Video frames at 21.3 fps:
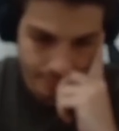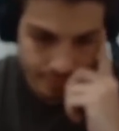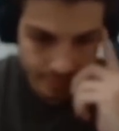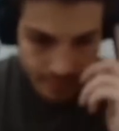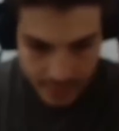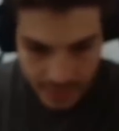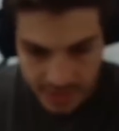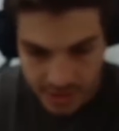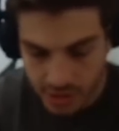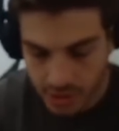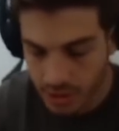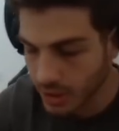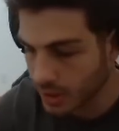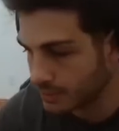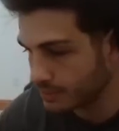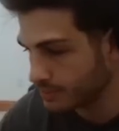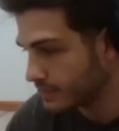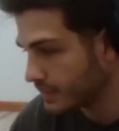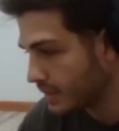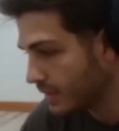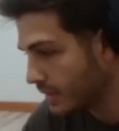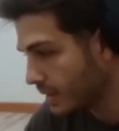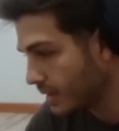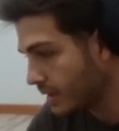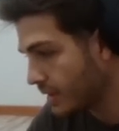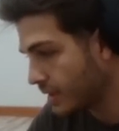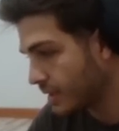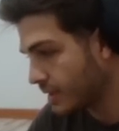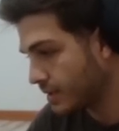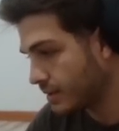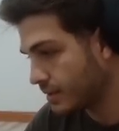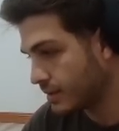It's good.
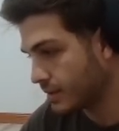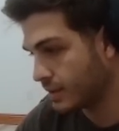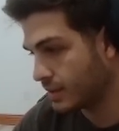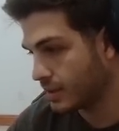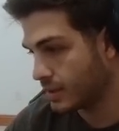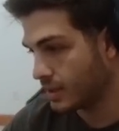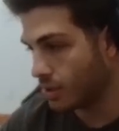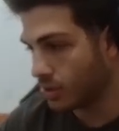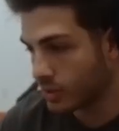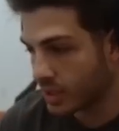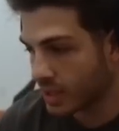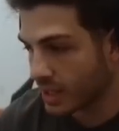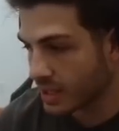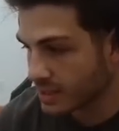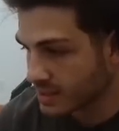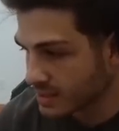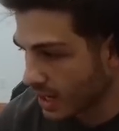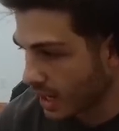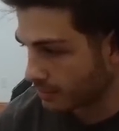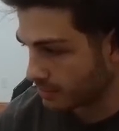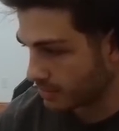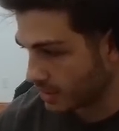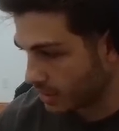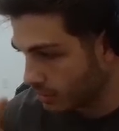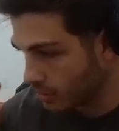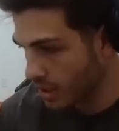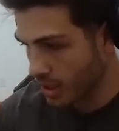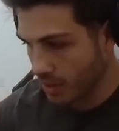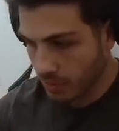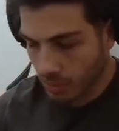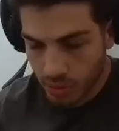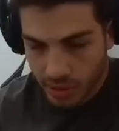It will get us up. It
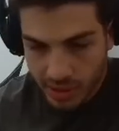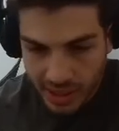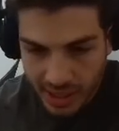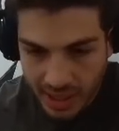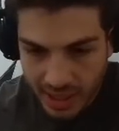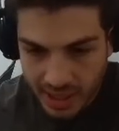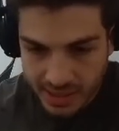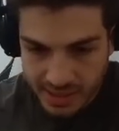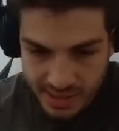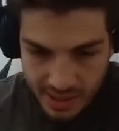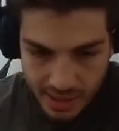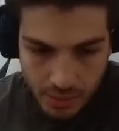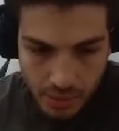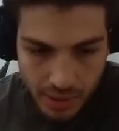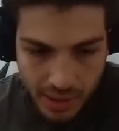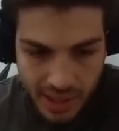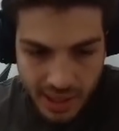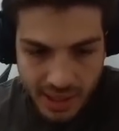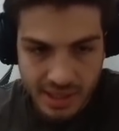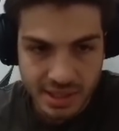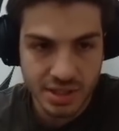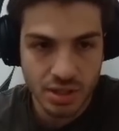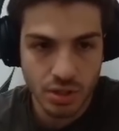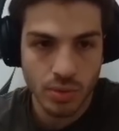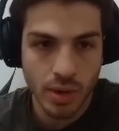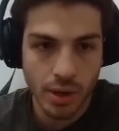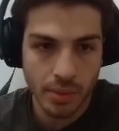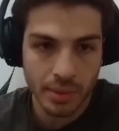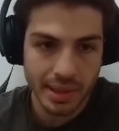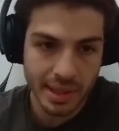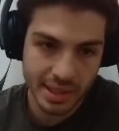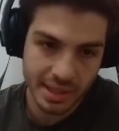will get us to
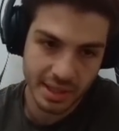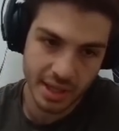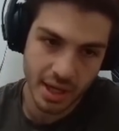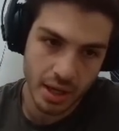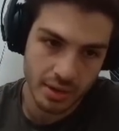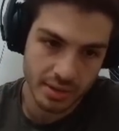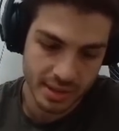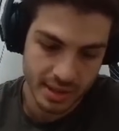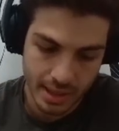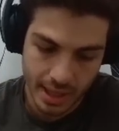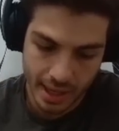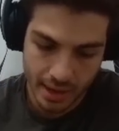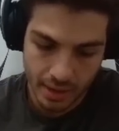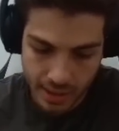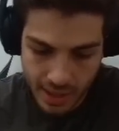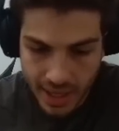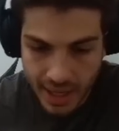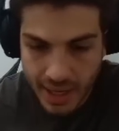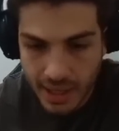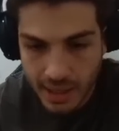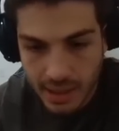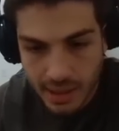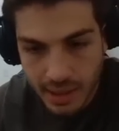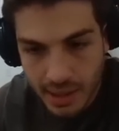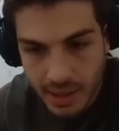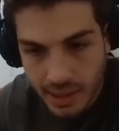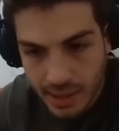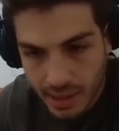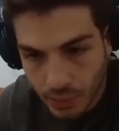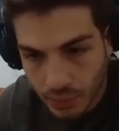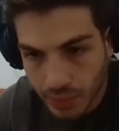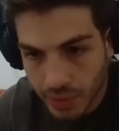where we need to go today, okay?
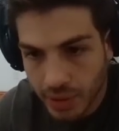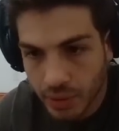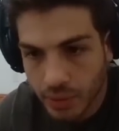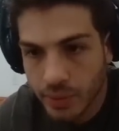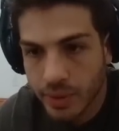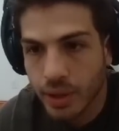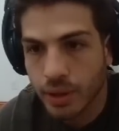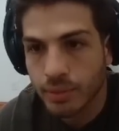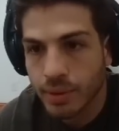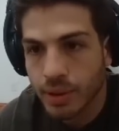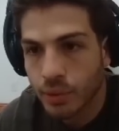It really will. It